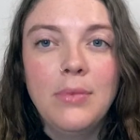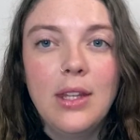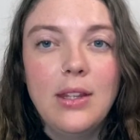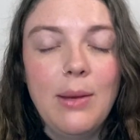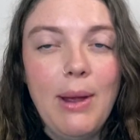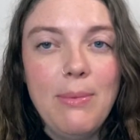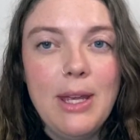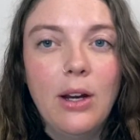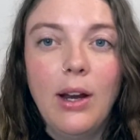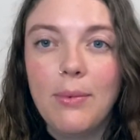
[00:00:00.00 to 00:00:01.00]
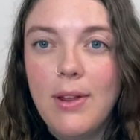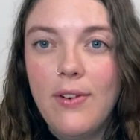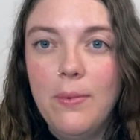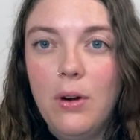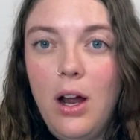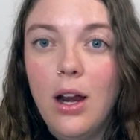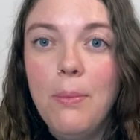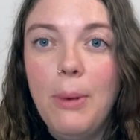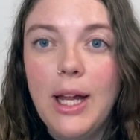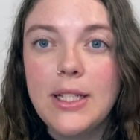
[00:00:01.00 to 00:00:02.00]
They might be, correct me if I'm
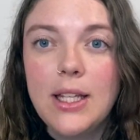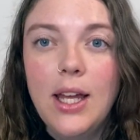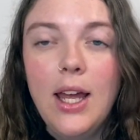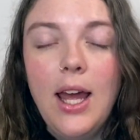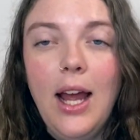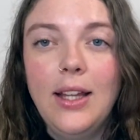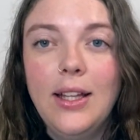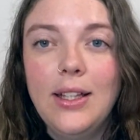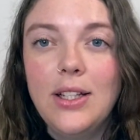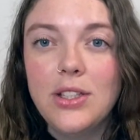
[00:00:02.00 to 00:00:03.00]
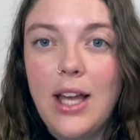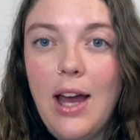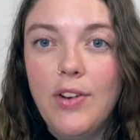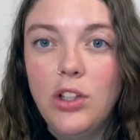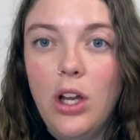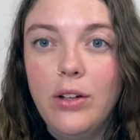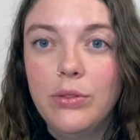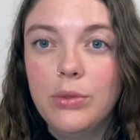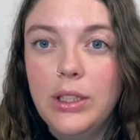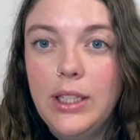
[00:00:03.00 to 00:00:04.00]
wrong, but I think they just have a lot
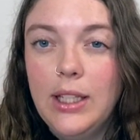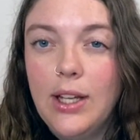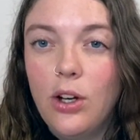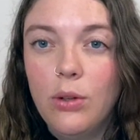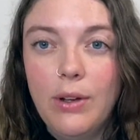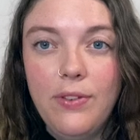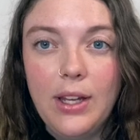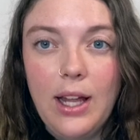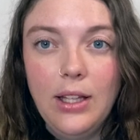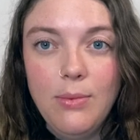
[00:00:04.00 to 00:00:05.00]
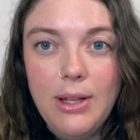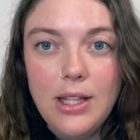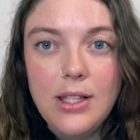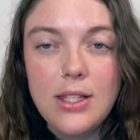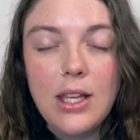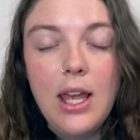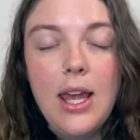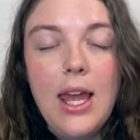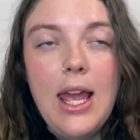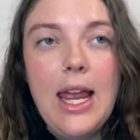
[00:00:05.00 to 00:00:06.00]
of really like horrific elements.
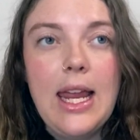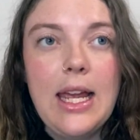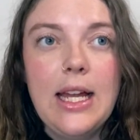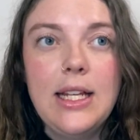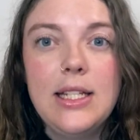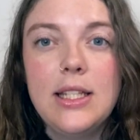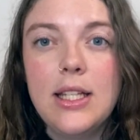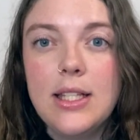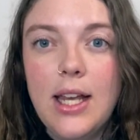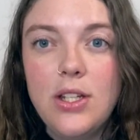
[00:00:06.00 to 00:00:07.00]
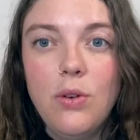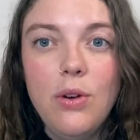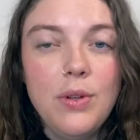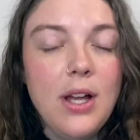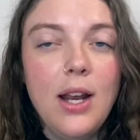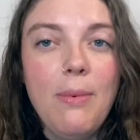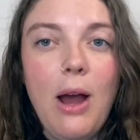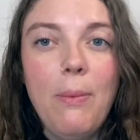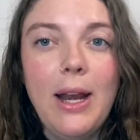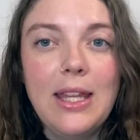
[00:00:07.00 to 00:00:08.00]
And this I don't know a ton
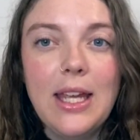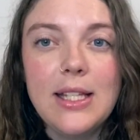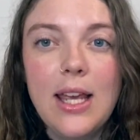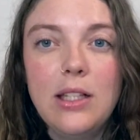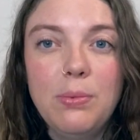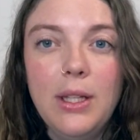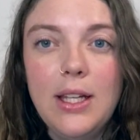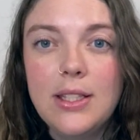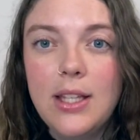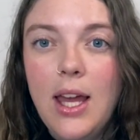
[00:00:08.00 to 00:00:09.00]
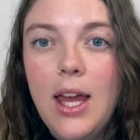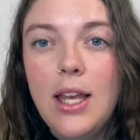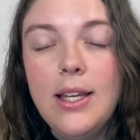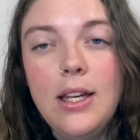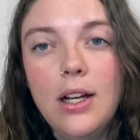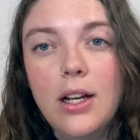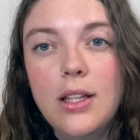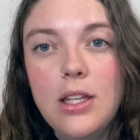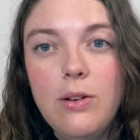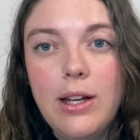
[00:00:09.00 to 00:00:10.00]
about, but I think it takes place near
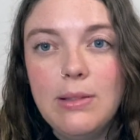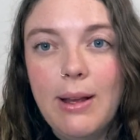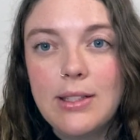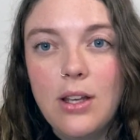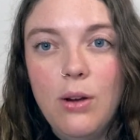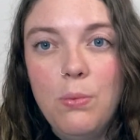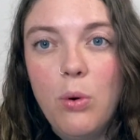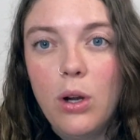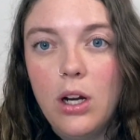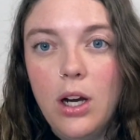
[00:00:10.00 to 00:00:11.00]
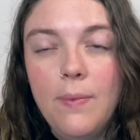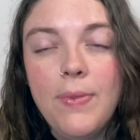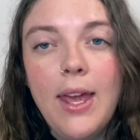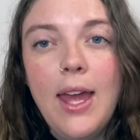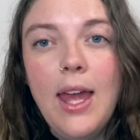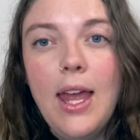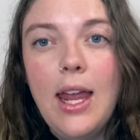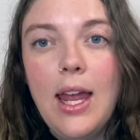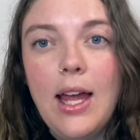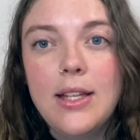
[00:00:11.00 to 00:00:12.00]
the US-Mexico border,
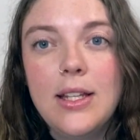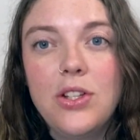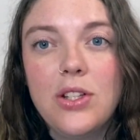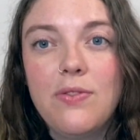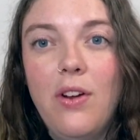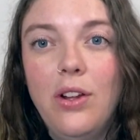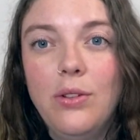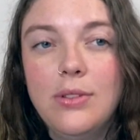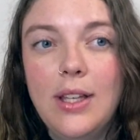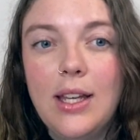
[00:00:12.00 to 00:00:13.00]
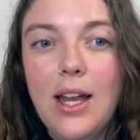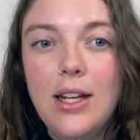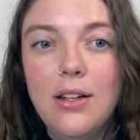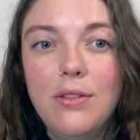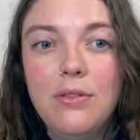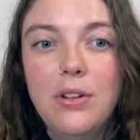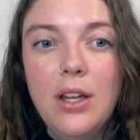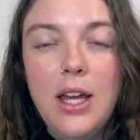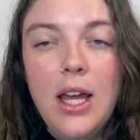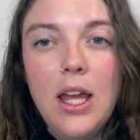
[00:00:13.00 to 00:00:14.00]
and it just follows like kind of
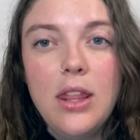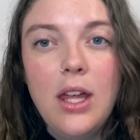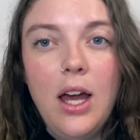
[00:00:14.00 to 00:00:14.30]
the